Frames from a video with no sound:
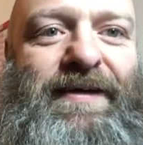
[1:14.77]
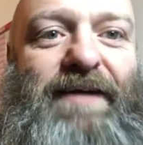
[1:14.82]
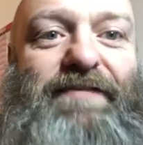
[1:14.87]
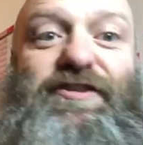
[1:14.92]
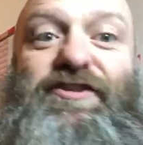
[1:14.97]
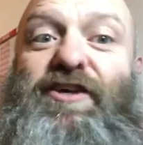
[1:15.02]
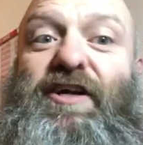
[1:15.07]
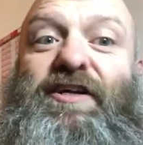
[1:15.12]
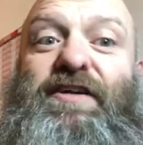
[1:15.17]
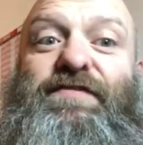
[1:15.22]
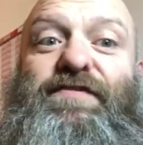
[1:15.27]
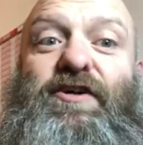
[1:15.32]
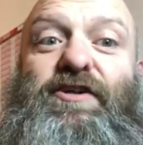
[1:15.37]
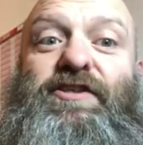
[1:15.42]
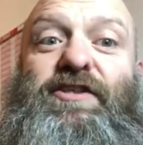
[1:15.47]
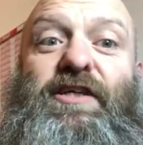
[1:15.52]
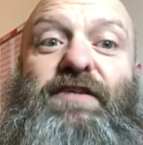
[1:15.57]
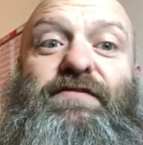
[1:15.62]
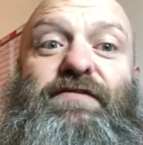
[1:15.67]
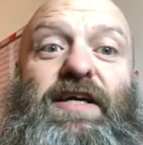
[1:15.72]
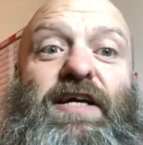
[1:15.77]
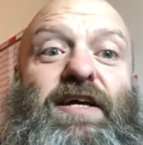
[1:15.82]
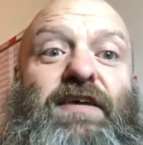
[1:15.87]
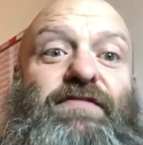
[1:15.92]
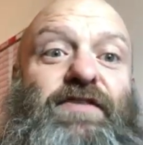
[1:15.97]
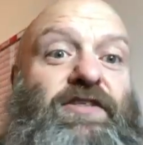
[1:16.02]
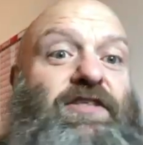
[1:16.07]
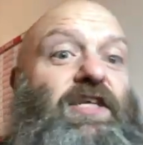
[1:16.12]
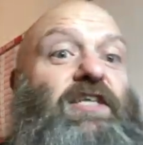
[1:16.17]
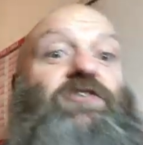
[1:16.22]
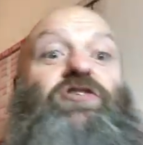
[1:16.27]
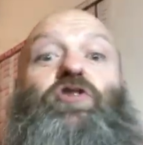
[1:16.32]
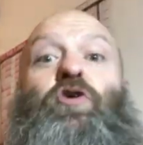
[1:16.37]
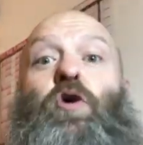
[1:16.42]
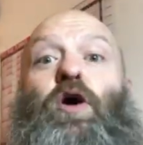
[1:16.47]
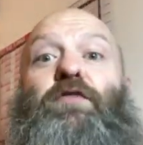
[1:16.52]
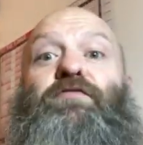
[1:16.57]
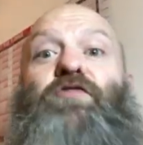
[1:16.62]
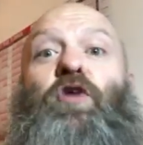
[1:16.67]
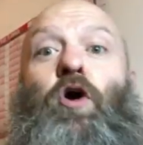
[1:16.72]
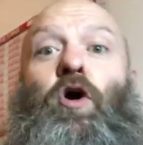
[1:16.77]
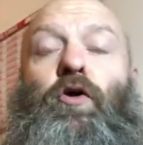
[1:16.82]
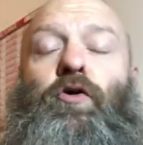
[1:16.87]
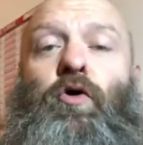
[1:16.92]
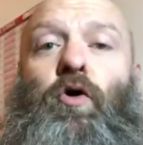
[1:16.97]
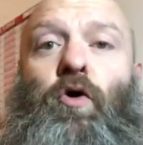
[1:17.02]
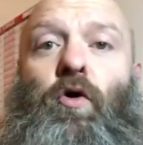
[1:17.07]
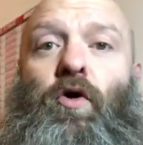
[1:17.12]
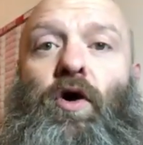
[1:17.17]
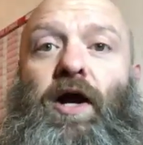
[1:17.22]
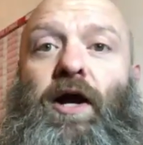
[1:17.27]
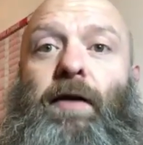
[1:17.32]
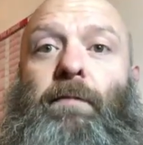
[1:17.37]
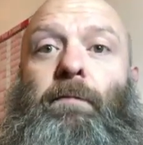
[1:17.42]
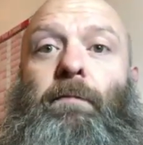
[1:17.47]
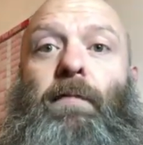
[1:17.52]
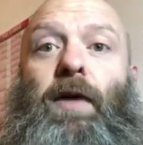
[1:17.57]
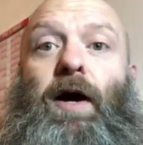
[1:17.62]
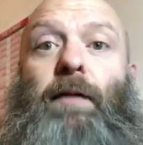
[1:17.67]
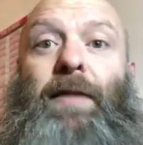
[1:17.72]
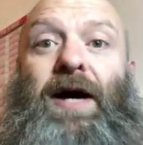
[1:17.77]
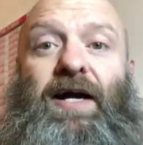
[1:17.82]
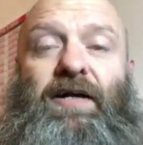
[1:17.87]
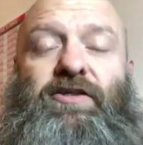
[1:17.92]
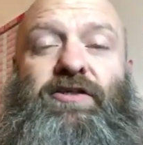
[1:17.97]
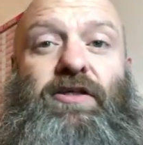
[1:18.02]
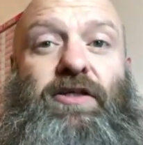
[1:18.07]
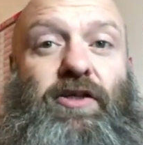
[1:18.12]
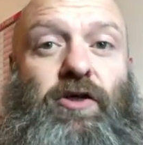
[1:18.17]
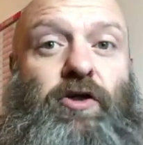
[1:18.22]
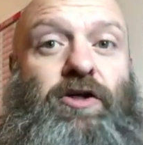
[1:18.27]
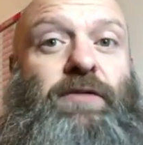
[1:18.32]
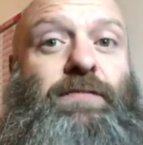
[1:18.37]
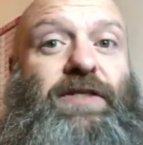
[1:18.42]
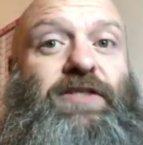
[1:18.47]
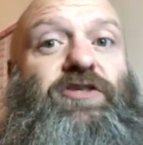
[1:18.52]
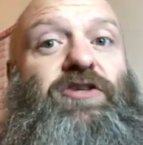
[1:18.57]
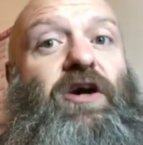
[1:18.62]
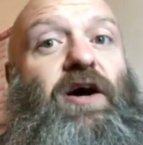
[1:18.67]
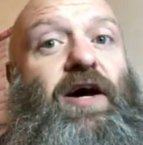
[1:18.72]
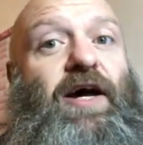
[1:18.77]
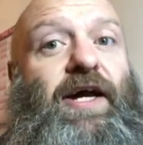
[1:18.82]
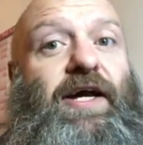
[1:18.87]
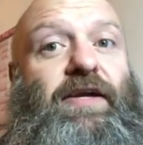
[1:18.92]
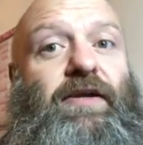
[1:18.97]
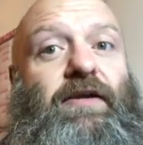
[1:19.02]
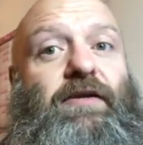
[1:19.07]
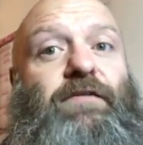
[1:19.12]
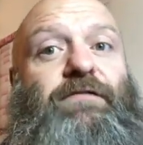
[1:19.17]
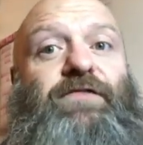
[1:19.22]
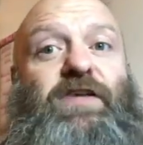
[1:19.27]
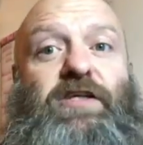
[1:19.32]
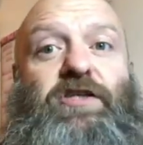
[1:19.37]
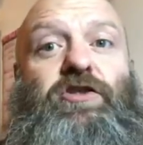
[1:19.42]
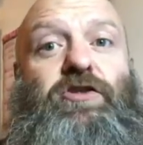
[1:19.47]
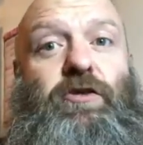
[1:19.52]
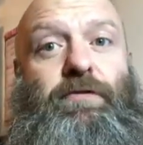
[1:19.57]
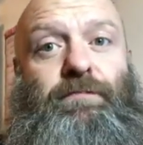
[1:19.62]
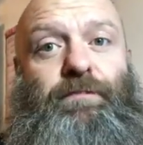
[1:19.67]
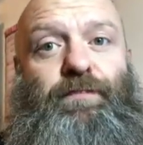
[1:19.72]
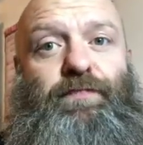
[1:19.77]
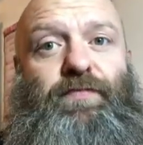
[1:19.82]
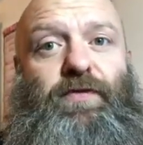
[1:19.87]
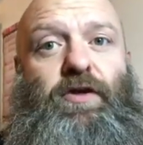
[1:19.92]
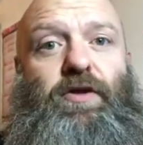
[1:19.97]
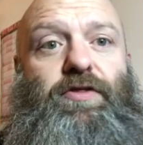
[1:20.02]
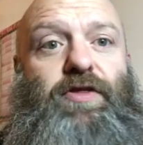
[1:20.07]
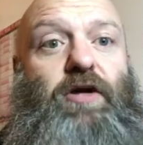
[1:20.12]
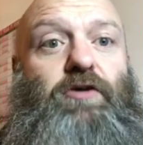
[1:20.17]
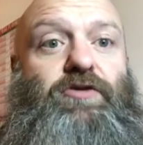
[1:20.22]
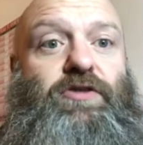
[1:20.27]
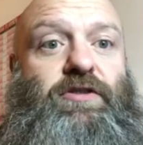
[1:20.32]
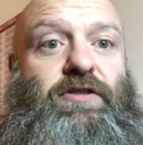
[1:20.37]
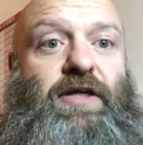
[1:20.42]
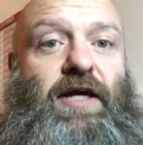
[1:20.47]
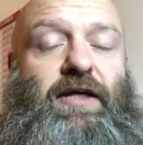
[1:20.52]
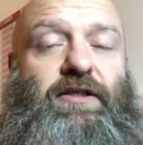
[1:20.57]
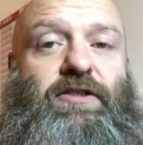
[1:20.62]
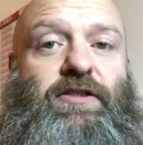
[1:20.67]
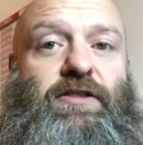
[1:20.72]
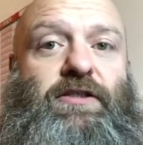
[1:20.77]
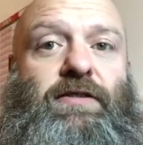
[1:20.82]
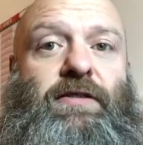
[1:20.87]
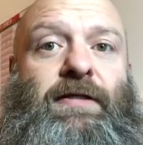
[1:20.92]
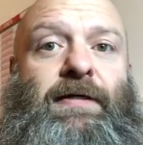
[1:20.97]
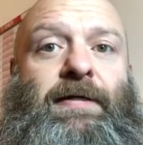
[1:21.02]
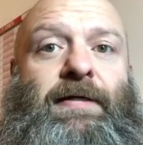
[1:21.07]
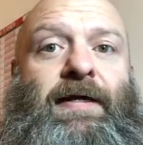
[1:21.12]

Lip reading: I tried a Versailles? No, I've not. No. I'm actually going to be trying the V-Strom 1000, actually.